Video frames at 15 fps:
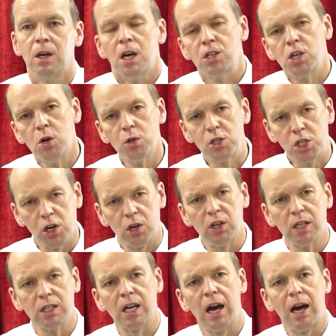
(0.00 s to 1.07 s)
Do you know
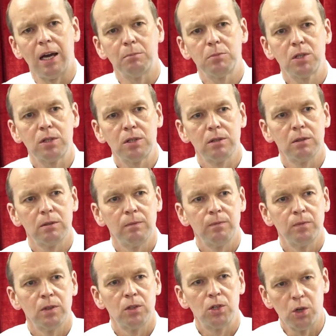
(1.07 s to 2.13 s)
certain times
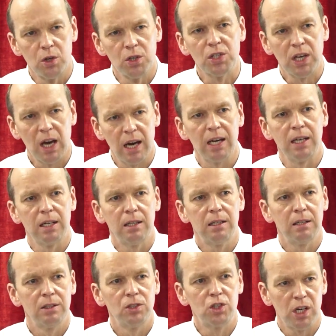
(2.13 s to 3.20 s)
Judas guided
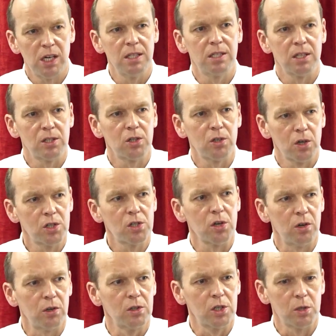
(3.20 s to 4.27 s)
Jesus to a certain